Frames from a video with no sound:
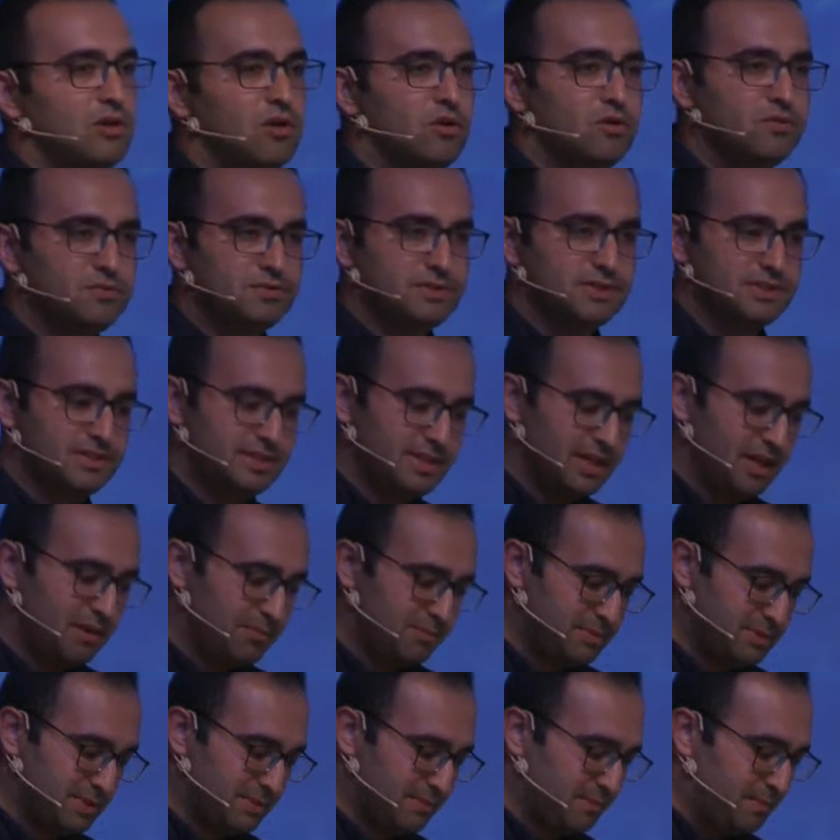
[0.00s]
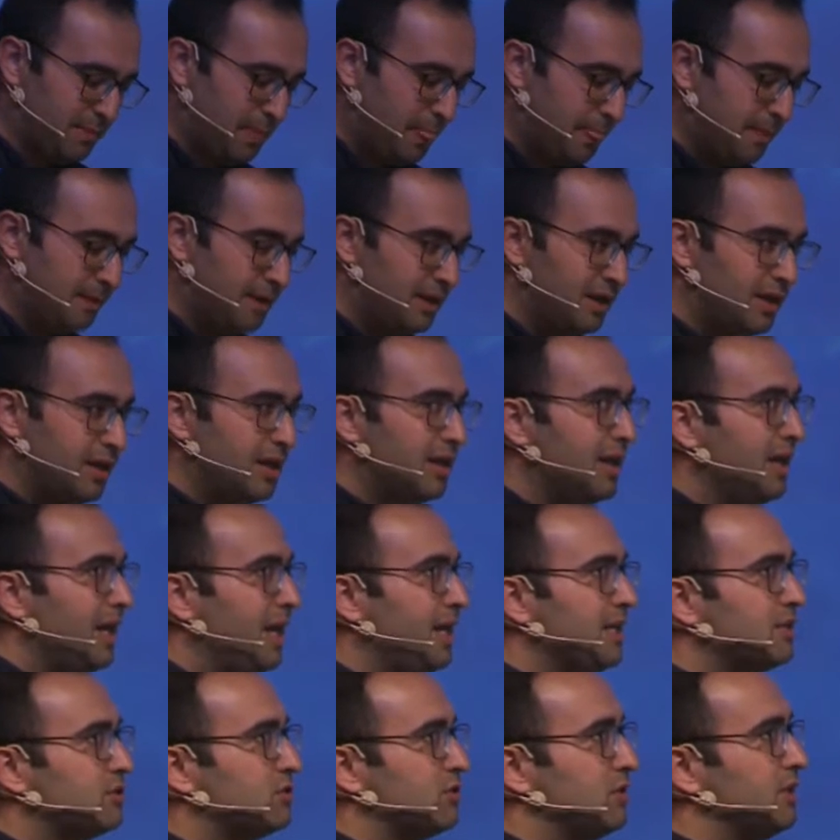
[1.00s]
of the depth.
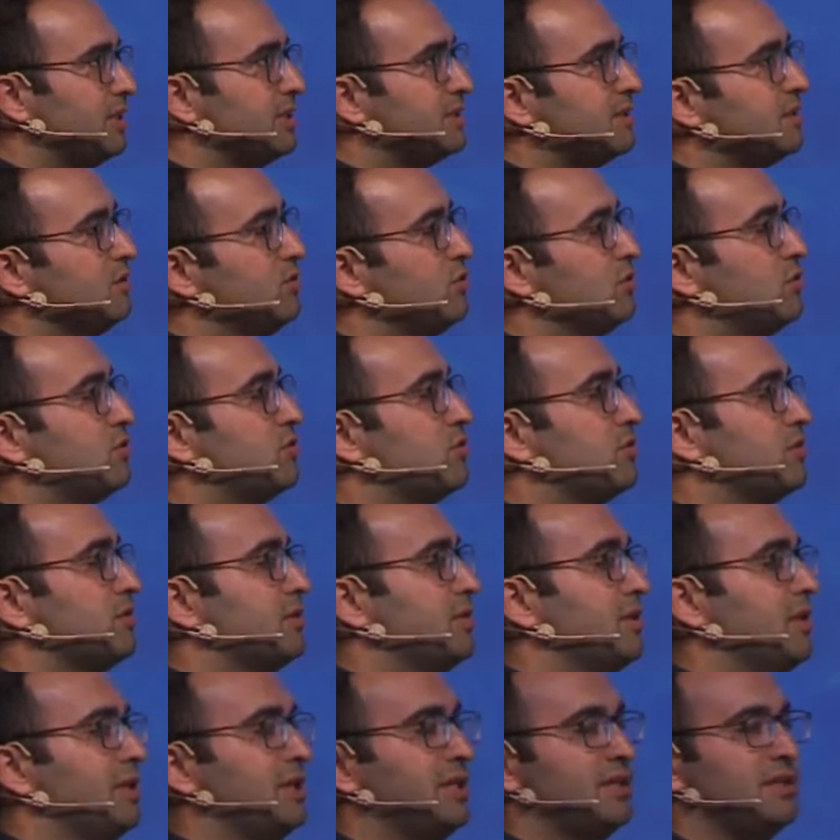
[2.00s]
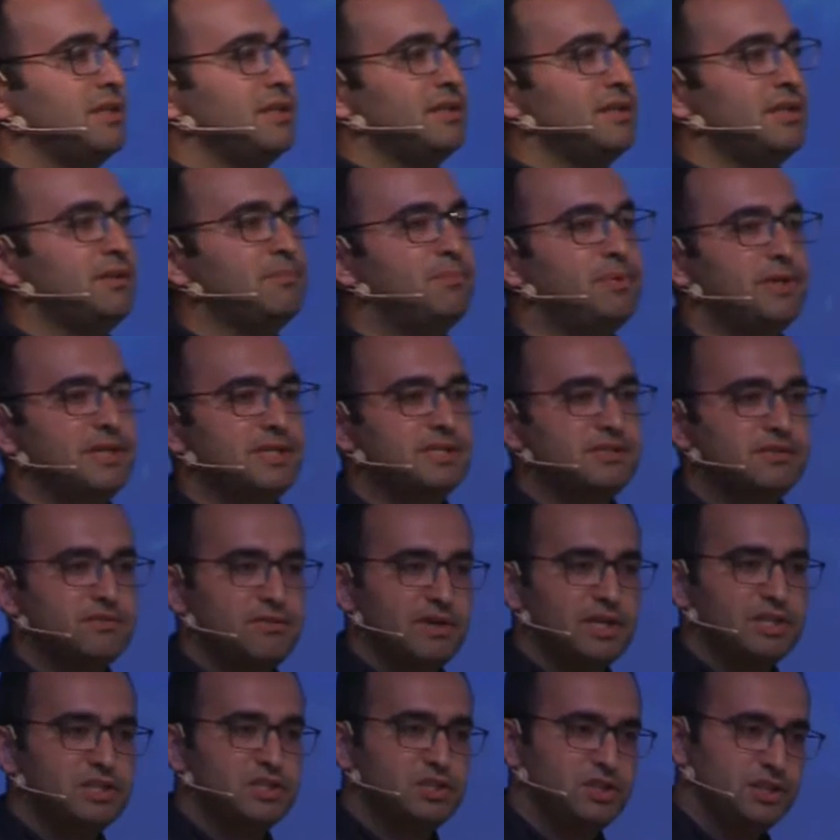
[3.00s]
Actually, it looks impressive
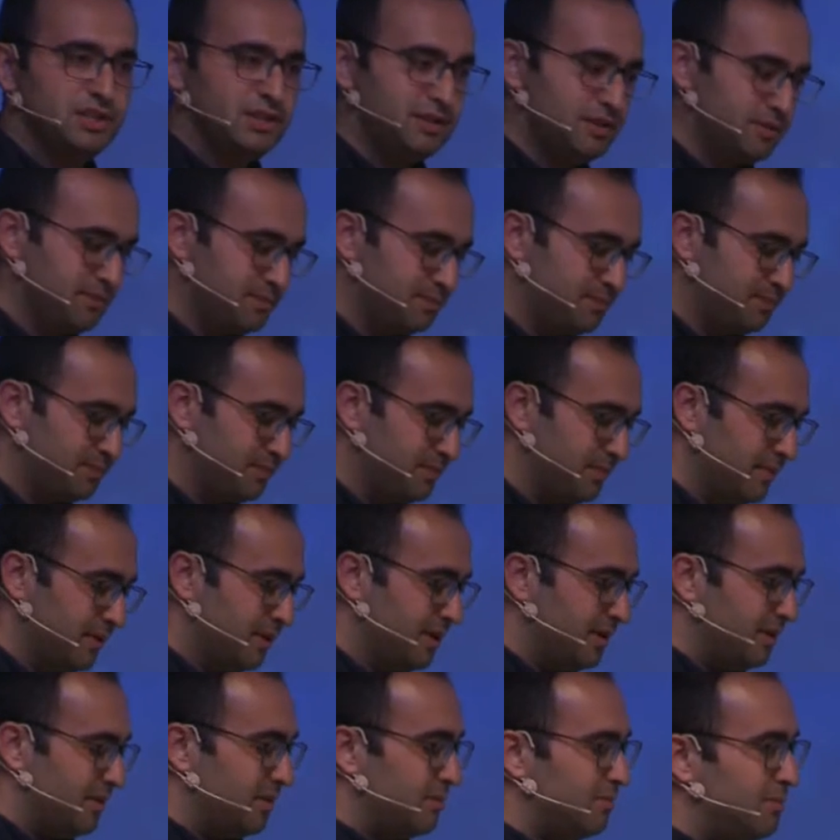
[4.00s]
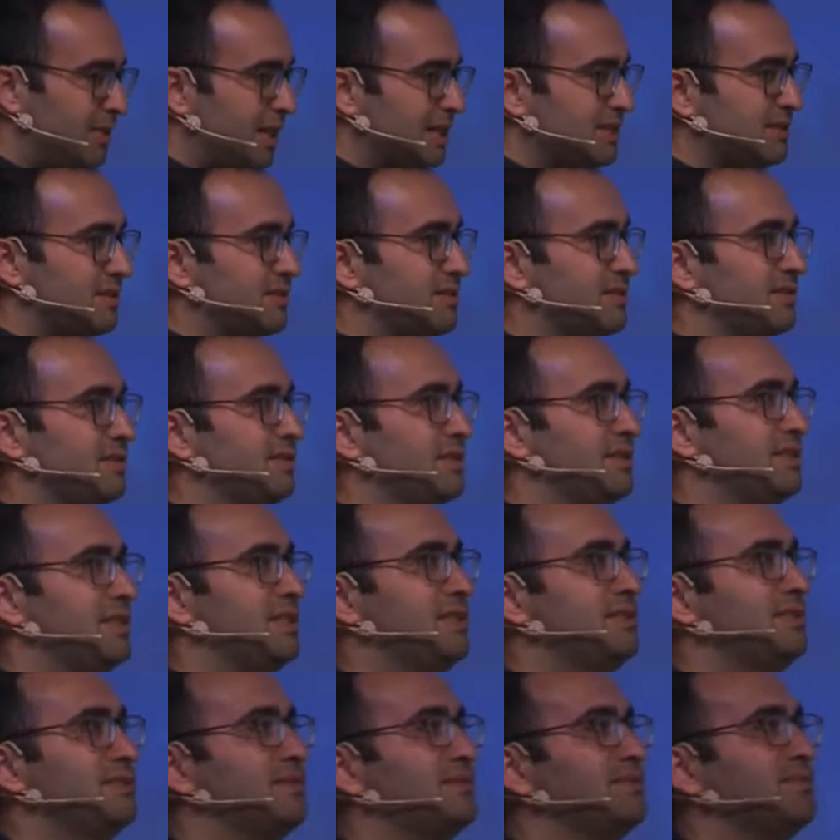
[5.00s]
and chic. But
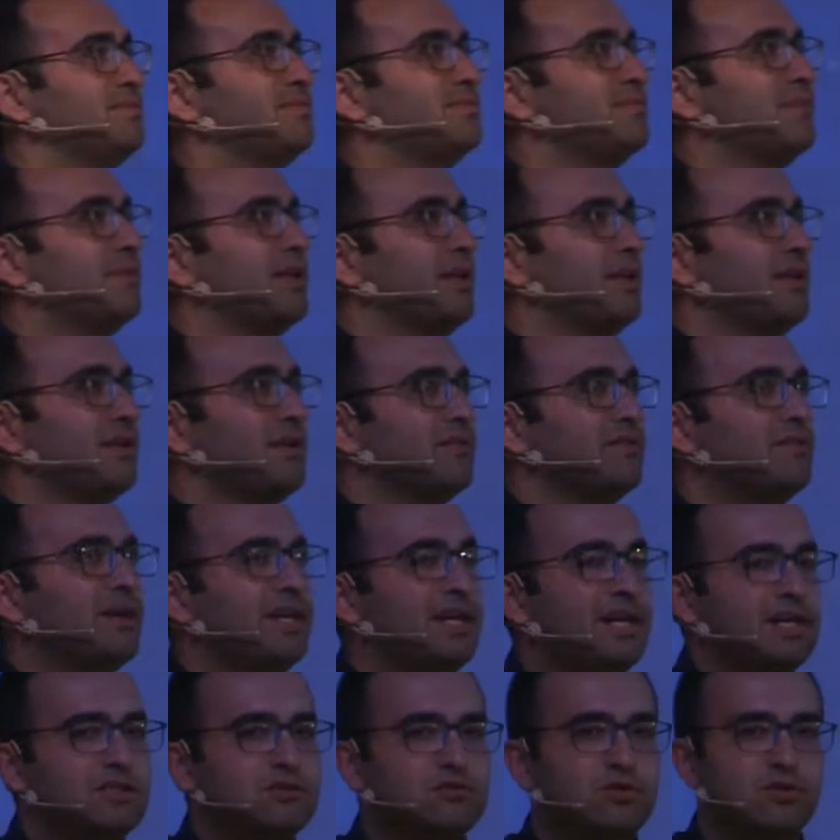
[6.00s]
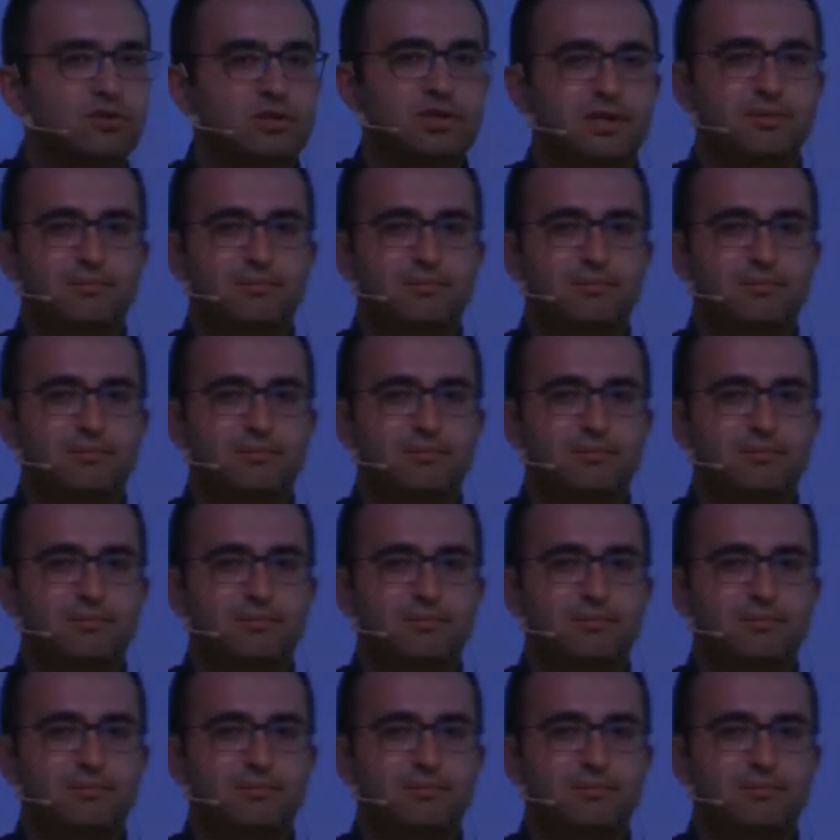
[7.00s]
when I talk